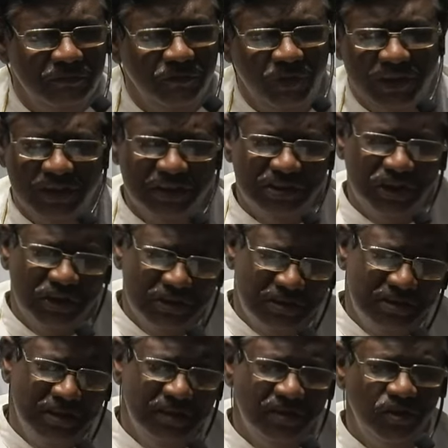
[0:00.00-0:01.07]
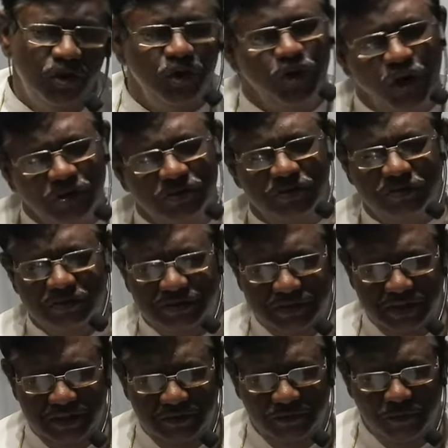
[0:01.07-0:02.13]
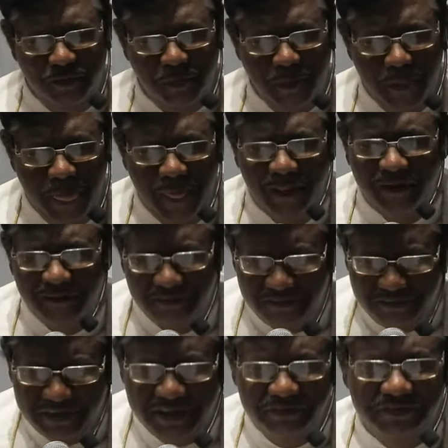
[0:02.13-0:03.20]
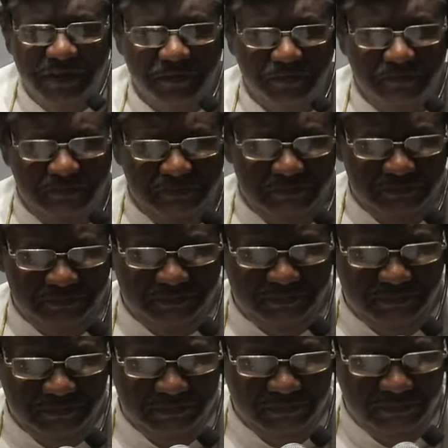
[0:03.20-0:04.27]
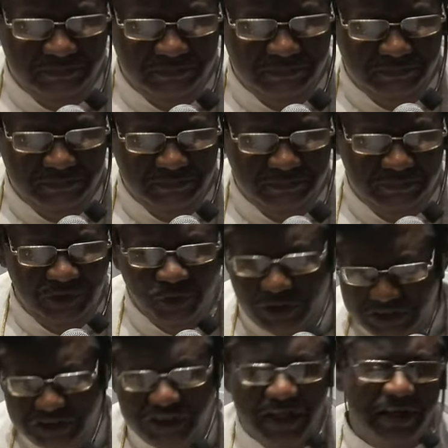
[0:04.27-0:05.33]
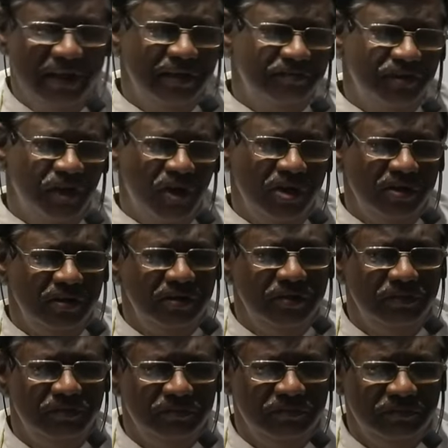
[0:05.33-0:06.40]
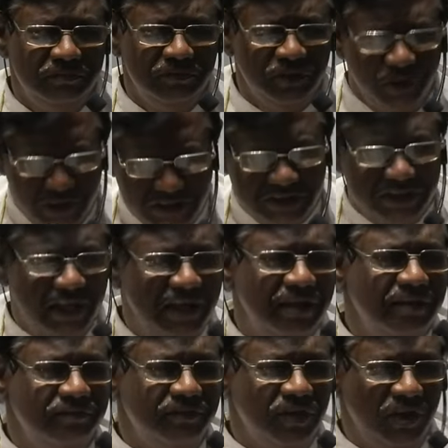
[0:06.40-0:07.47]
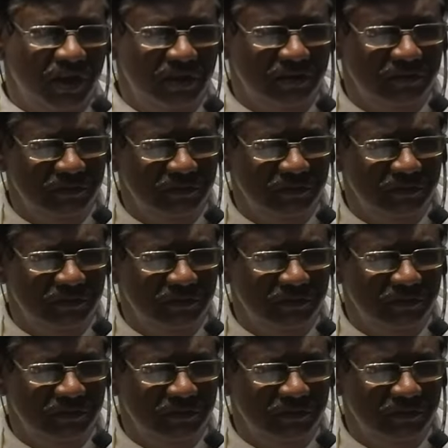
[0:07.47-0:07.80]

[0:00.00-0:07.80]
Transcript: whether it's Christian or non Christian. Forgive them. You're a child of God. You're a child of God.